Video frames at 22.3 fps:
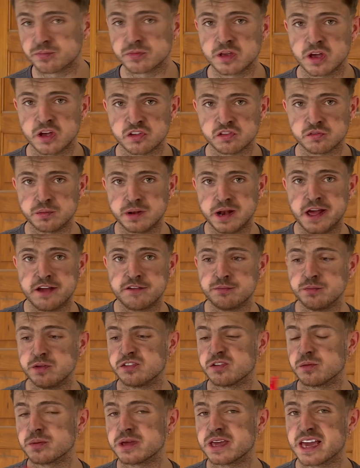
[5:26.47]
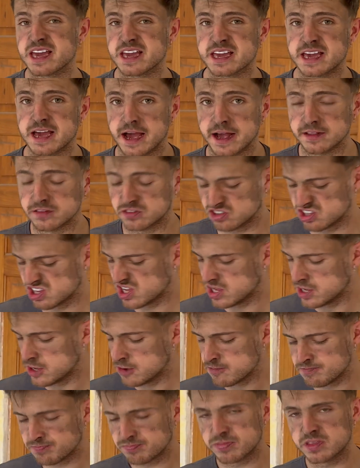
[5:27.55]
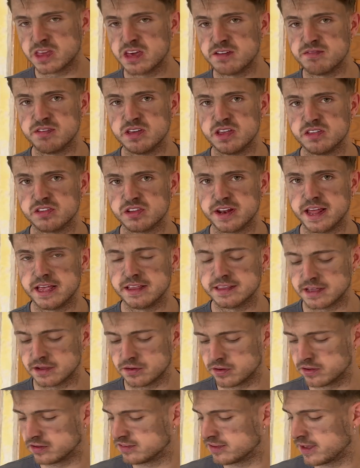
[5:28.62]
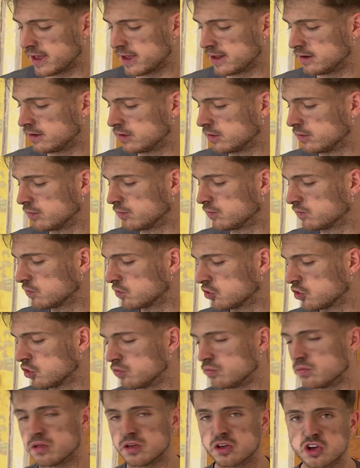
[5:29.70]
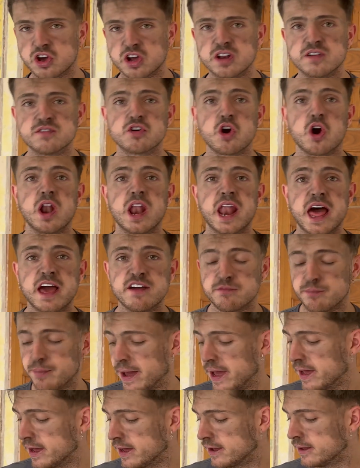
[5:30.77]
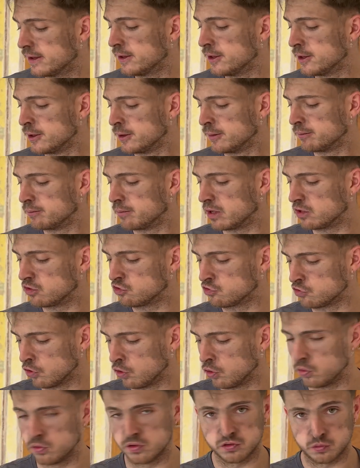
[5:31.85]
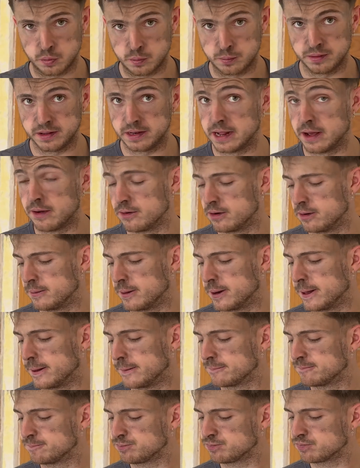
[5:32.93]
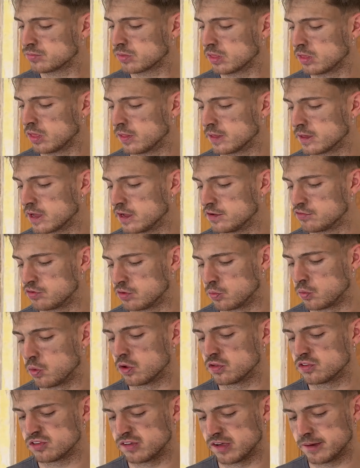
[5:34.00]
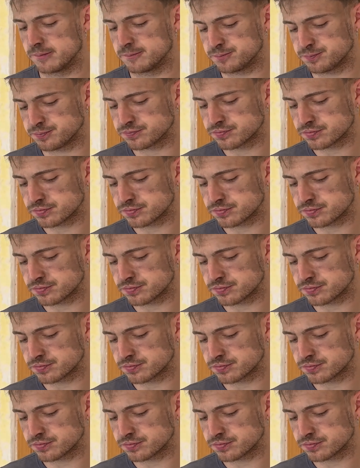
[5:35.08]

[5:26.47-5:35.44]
Customer left me some Kit Kats. Give these an 8 out of 10. Could have gone left better. But Joel is with me now at the minute. The other guy from the WhatsApp.